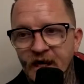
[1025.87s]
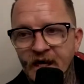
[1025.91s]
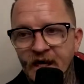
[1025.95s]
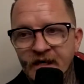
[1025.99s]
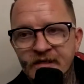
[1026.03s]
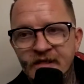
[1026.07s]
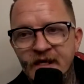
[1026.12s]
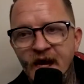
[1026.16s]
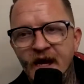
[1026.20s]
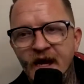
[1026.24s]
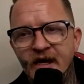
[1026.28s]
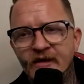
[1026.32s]

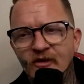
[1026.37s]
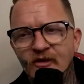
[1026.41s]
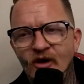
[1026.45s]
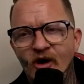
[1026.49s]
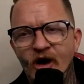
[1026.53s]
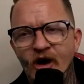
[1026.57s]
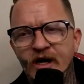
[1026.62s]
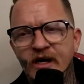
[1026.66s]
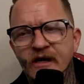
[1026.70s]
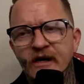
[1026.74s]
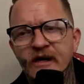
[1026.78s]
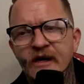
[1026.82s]
yeah,
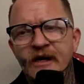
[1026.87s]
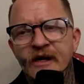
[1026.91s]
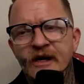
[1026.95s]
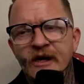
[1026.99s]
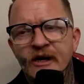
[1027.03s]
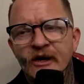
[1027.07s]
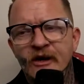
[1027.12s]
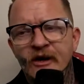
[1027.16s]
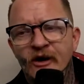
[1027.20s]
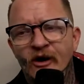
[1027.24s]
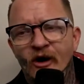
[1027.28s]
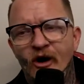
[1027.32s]
like
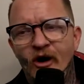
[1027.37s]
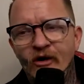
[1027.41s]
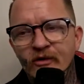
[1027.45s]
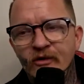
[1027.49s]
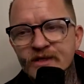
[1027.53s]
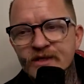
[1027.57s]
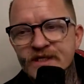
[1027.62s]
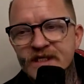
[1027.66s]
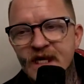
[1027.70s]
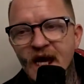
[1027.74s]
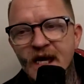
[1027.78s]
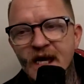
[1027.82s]
I could
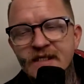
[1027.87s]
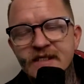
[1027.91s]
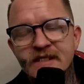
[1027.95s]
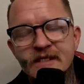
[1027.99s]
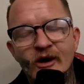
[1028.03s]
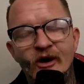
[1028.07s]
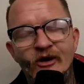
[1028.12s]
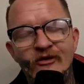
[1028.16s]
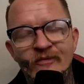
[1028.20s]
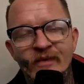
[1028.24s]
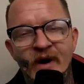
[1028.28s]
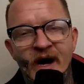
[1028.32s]
say
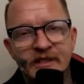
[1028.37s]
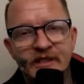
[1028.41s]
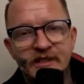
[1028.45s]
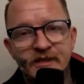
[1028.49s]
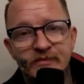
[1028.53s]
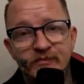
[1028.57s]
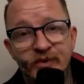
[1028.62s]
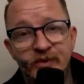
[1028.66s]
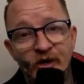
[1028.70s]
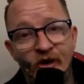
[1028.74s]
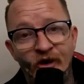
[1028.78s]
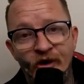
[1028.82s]
so much,
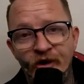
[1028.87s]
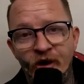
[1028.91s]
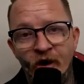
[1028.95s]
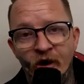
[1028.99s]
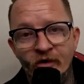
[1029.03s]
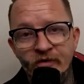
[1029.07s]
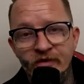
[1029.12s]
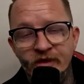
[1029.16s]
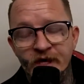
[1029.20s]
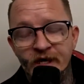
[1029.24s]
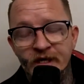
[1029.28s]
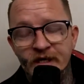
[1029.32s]
but I know
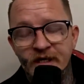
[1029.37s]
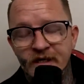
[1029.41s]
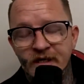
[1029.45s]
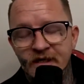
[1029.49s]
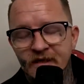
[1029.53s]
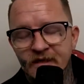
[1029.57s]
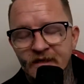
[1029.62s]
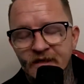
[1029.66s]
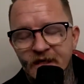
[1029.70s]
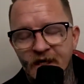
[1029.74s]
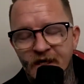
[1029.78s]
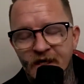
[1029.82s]
that
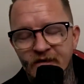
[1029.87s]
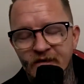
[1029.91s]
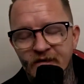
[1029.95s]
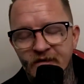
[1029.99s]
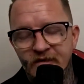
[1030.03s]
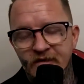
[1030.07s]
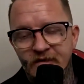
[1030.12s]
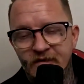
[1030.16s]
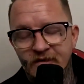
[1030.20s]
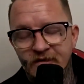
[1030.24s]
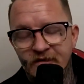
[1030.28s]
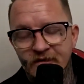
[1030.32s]

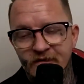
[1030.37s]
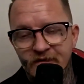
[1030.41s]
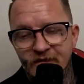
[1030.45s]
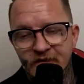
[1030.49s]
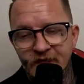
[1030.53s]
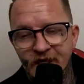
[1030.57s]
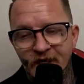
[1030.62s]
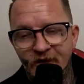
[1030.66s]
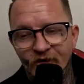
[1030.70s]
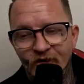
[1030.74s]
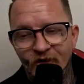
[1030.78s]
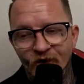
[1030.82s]

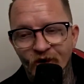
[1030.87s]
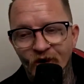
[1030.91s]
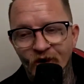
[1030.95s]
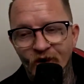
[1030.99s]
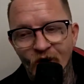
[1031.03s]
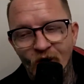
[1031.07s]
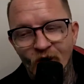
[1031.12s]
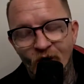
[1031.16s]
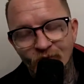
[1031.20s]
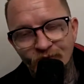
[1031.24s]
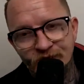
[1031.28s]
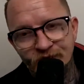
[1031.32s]

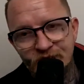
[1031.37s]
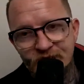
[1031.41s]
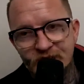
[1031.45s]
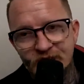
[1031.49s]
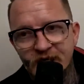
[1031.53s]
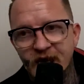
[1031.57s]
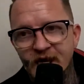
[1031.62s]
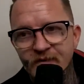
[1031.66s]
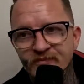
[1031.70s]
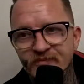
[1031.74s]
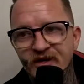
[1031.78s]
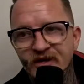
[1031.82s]
I'll just
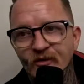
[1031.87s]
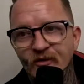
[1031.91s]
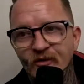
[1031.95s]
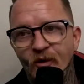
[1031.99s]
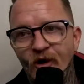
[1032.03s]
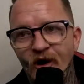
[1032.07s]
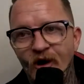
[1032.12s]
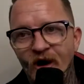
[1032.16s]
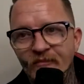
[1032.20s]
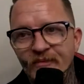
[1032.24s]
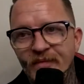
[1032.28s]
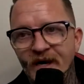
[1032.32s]
keep it
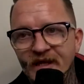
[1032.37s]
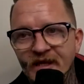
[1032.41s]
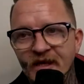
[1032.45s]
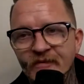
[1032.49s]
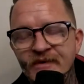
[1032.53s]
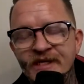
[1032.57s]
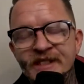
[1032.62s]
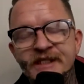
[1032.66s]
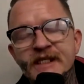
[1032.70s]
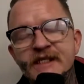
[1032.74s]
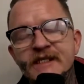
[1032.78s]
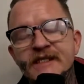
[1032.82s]
quiet. But let me
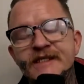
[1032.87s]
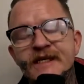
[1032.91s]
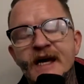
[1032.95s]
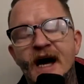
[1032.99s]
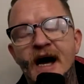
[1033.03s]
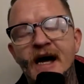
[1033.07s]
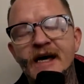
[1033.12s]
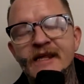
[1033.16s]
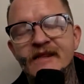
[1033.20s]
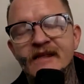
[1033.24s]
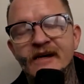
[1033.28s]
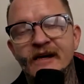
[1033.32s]
just
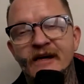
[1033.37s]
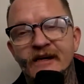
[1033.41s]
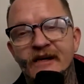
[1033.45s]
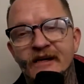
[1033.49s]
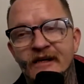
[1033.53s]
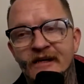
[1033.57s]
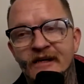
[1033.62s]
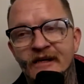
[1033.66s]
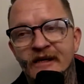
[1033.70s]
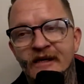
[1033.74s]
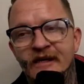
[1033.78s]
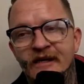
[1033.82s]
say that
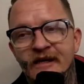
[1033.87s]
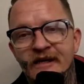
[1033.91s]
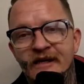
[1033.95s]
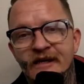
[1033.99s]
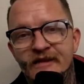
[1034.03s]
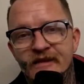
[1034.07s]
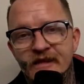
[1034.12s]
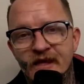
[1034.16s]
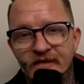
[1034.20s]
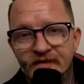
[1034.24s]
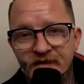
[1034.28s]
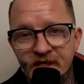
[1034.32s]

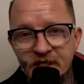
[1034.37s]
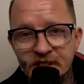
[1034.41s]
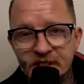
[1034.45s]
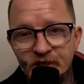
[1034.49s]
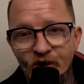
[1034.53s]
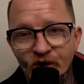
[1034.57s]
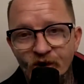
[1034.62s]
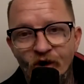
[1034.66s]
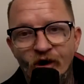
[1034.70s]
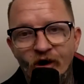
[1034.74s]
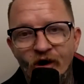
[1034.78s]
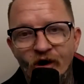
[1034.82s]
this
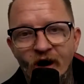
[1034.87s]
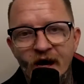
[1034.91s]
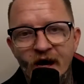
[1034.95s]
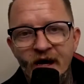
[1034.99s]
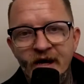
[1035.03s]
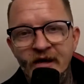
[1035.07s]
guy